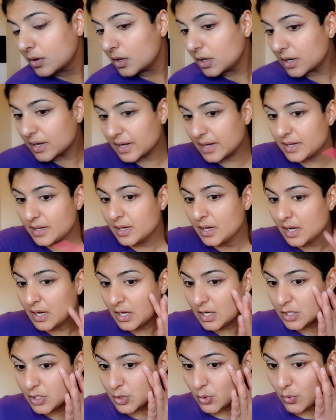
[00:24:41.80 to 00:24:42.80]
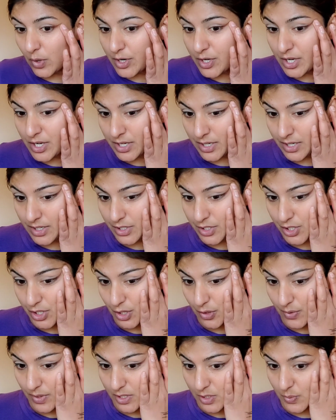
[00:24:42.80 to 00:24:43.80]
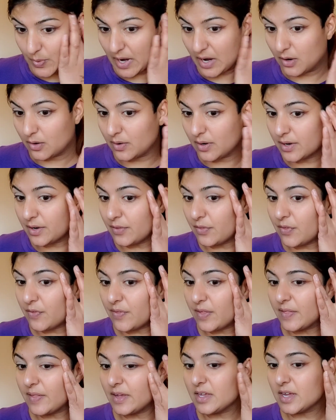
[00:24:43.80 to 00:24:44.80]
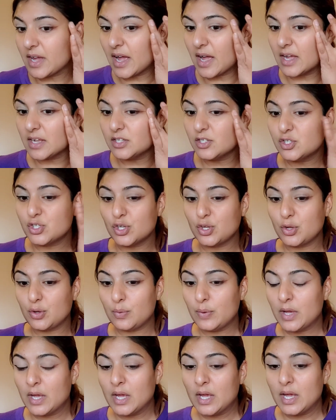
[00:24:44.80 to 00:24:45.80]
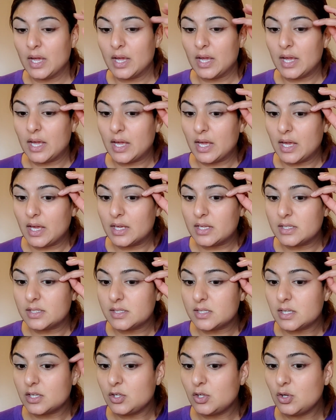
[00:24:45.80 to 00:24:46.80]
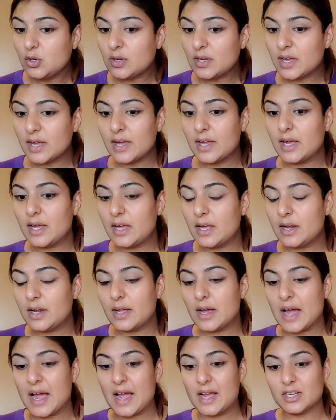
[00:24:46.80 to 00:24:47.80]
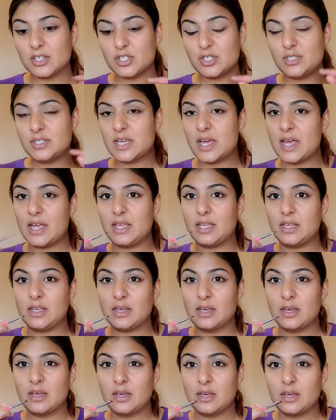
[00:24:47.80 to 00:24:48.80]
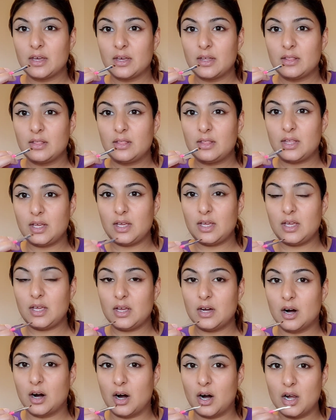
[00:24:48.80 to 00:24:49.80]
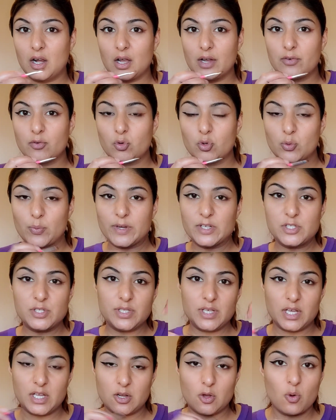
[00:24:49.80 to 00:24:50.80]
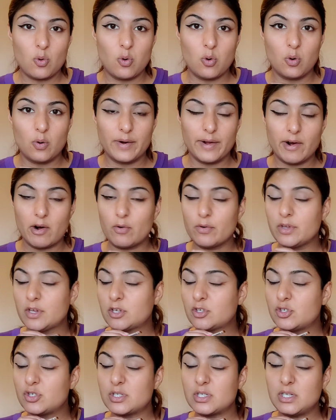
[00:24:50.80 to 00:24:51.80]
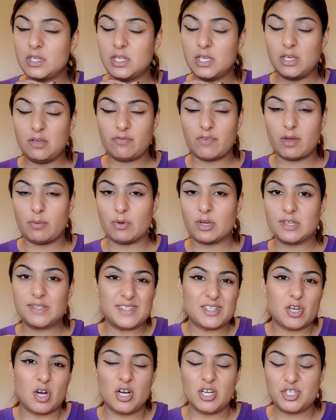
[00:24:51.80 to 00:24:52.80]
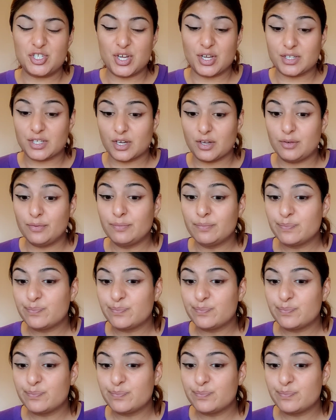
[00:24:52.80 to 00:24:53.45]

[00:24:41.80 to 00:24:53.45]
Okay, so what you can do as well, another thing that you can do is you can actually take the eyeliner all the way to the inner corner, or you can just leave it, because it's eyeshadow,